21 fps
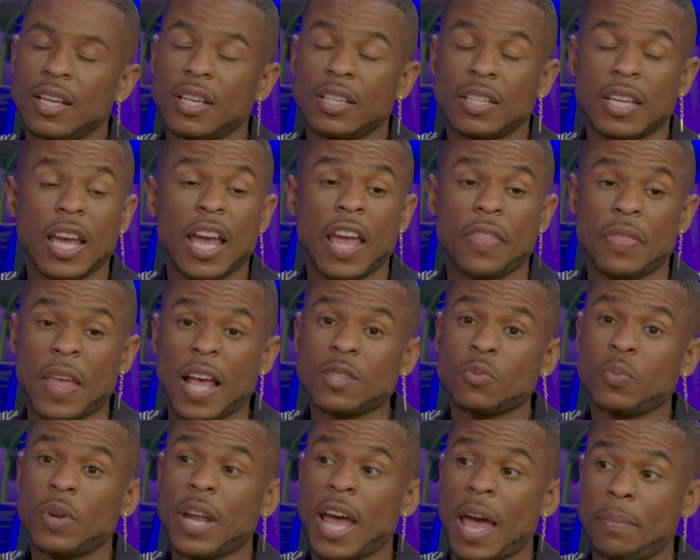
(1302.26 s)
Yeah, and
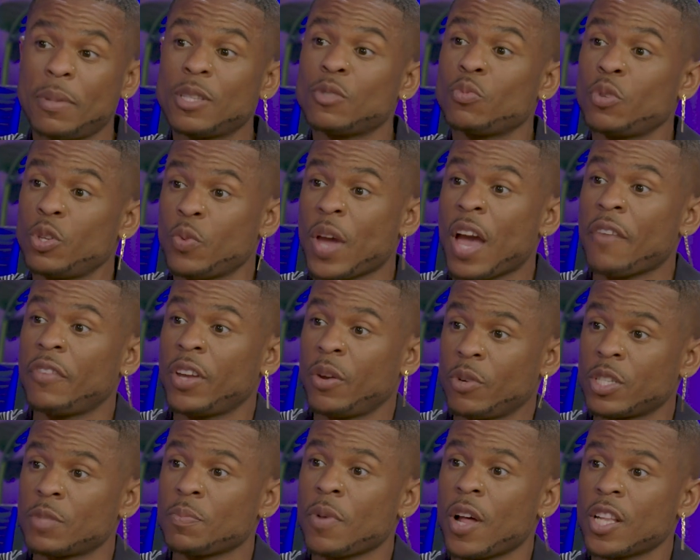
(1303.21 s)
that's what happens when you have
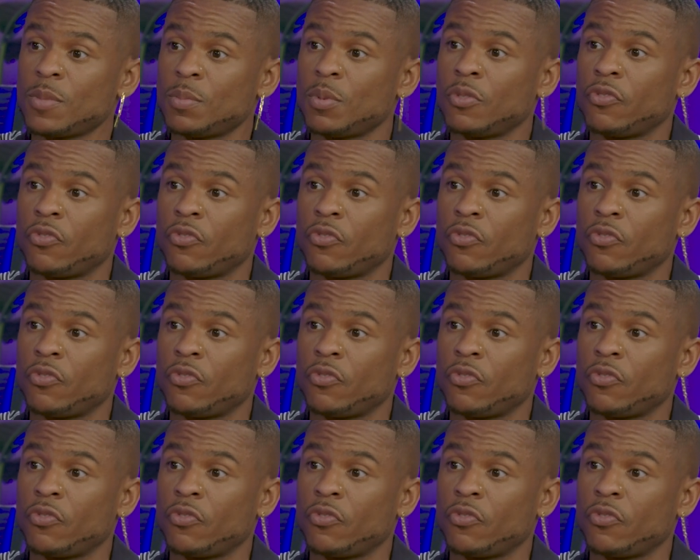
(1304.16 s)
irresponsible